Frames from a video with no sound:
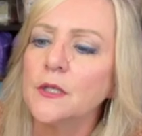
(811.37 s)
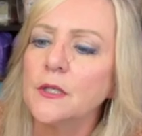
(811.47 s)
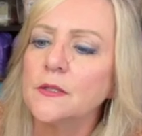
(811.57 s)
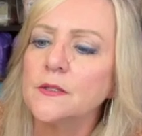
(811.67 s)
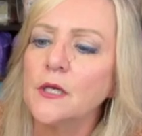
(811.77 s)

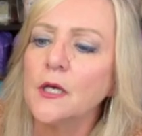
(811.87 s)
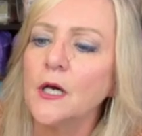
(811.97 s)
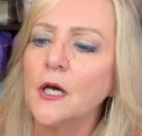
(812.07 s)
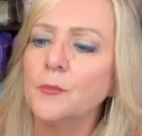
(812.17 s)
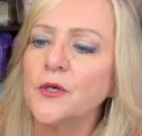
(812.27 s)
at the
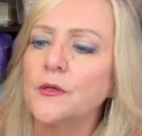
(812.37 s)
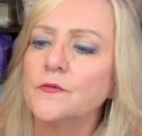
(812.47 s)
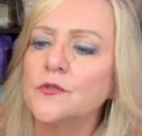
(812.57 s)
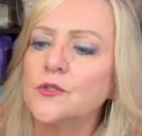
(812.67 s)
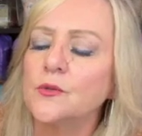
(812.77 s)
top
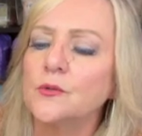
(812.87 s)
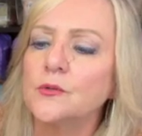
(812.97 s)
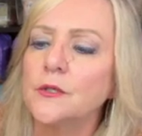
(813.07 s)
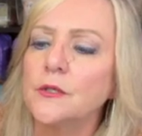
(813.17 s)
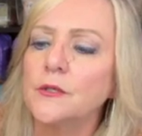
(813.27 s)
of the
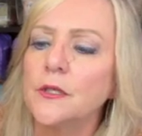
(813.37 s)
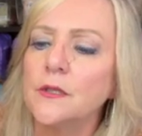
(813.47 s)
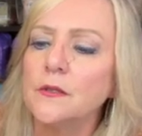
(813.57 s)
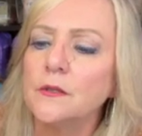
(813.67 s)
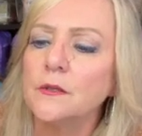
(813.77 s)
shoulder area